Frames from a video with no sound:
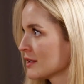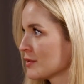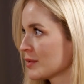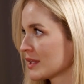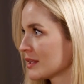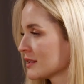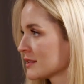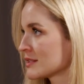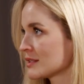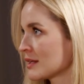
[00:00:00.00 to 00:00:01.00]
whether
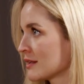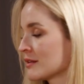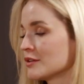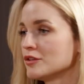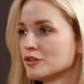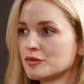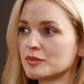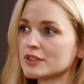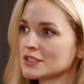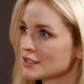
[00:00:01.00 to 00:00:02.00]
it's the
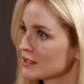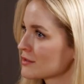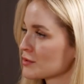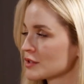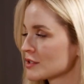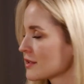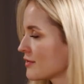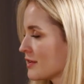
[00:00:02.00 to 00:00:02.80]
numerous sources of